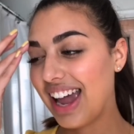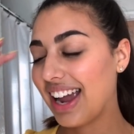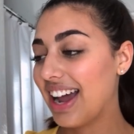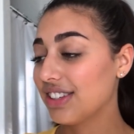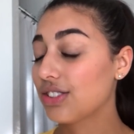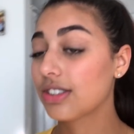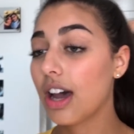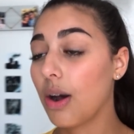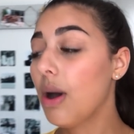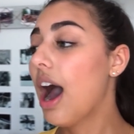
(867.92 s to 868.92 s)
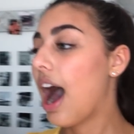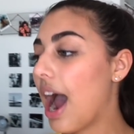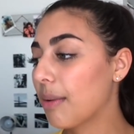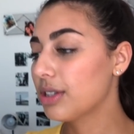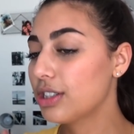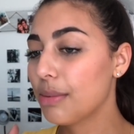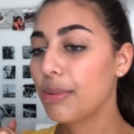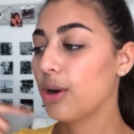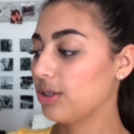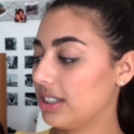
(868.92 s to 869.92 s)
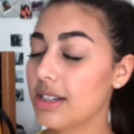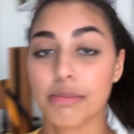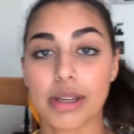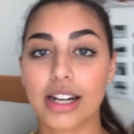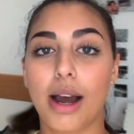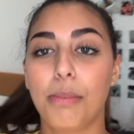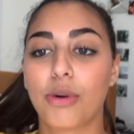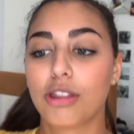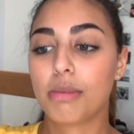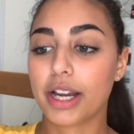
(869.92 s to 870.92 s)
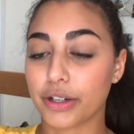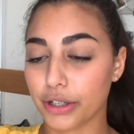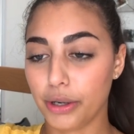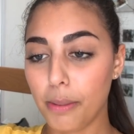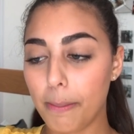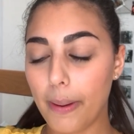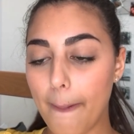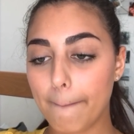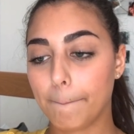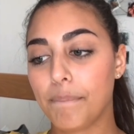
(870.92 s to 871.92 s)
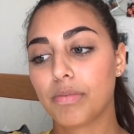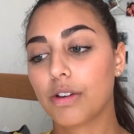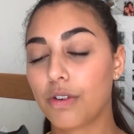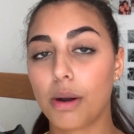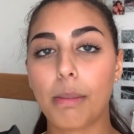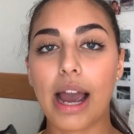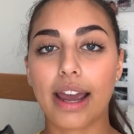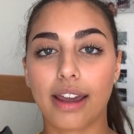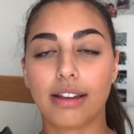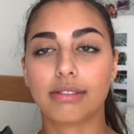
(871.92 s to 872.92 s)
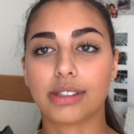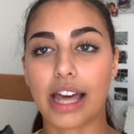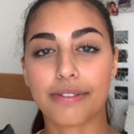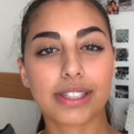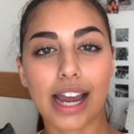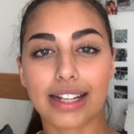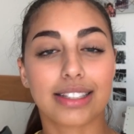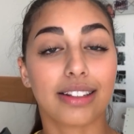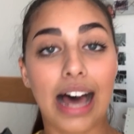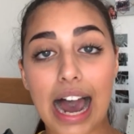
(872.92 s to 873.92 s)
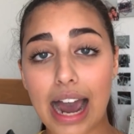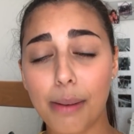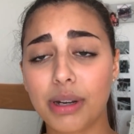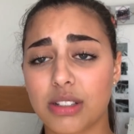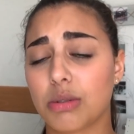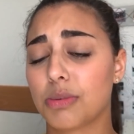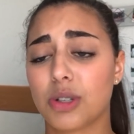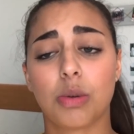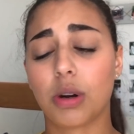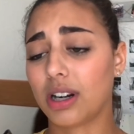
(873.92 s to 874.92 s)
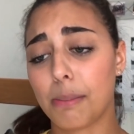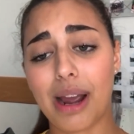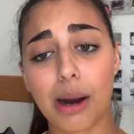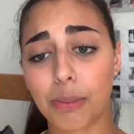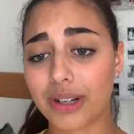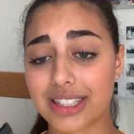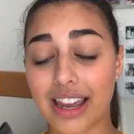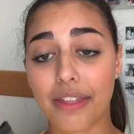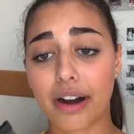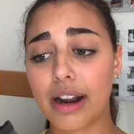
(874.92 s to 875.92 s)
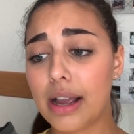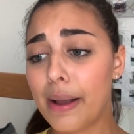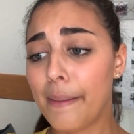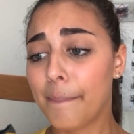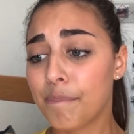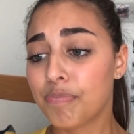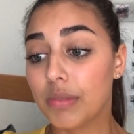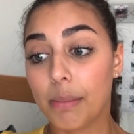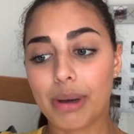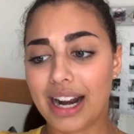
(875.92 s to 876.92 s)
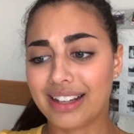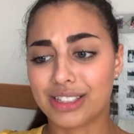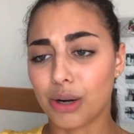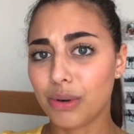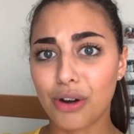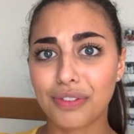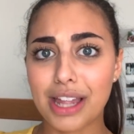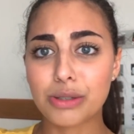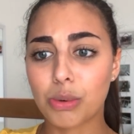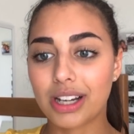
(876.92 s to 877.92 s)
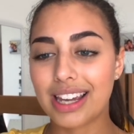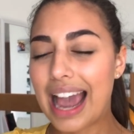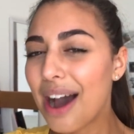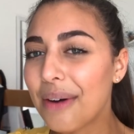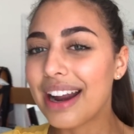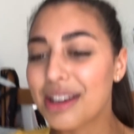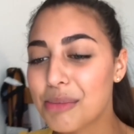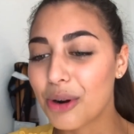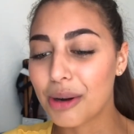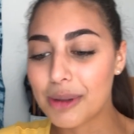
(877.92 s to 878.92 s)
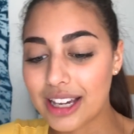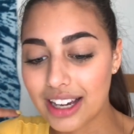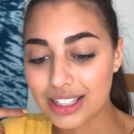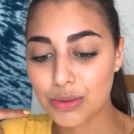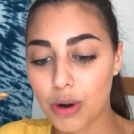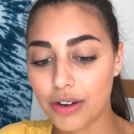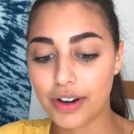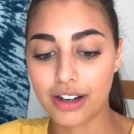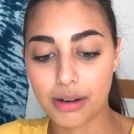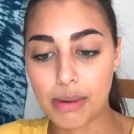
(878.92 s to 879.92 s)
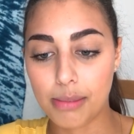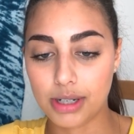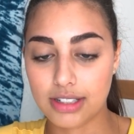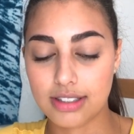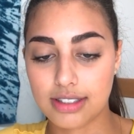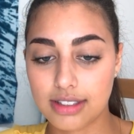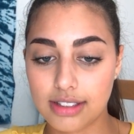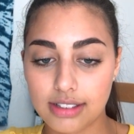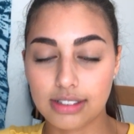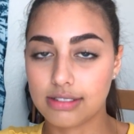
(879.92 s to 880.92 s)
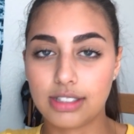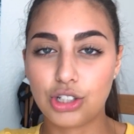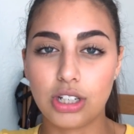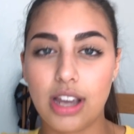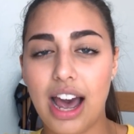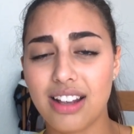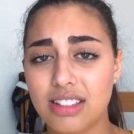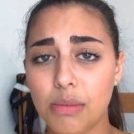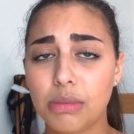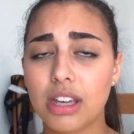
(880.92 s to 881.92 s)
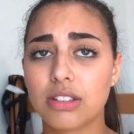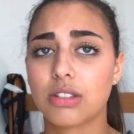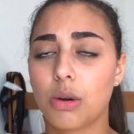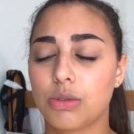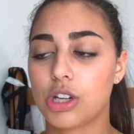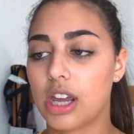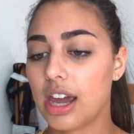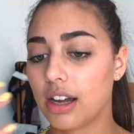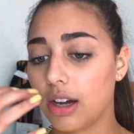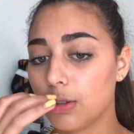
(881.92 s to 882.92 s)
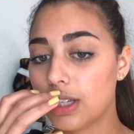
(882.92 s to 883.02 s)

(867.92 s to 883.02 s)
Okay guys, so I was supposed to meet up with my group for my life science lab because we were supposed to work on a PowerPoint together, but I don't know if that's working out anymore because one of our group members she has something so she can't go